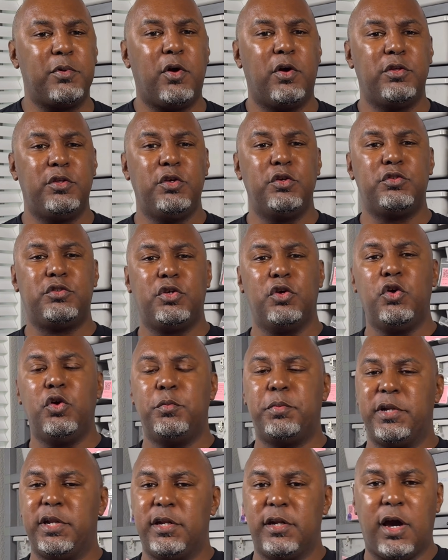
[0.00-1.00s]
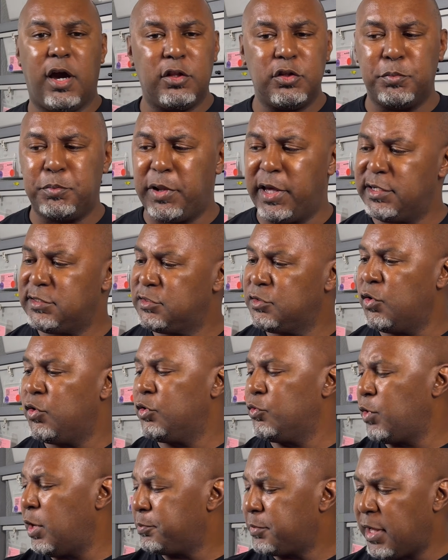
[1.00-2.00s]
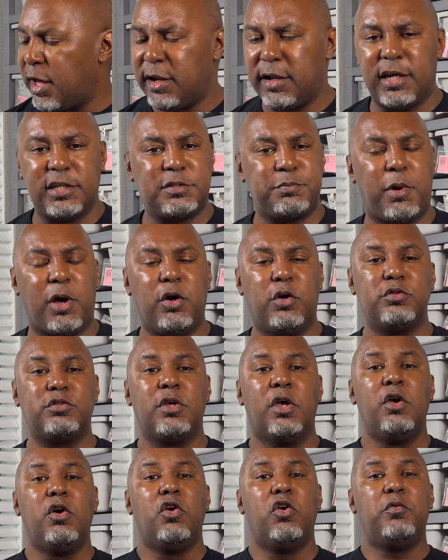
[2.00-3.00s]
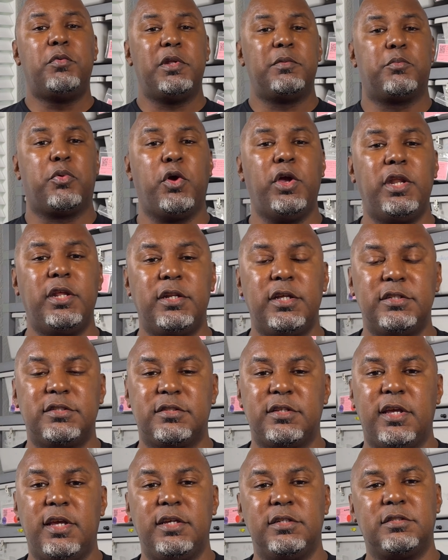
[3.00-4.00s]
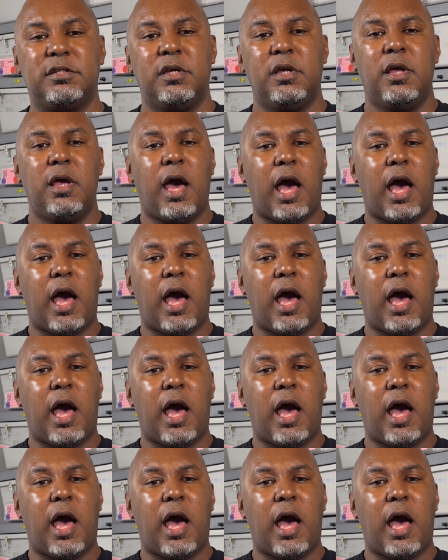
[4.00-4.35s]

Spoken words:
on YouTube and in other places going to reptile expos who've been breeding these things.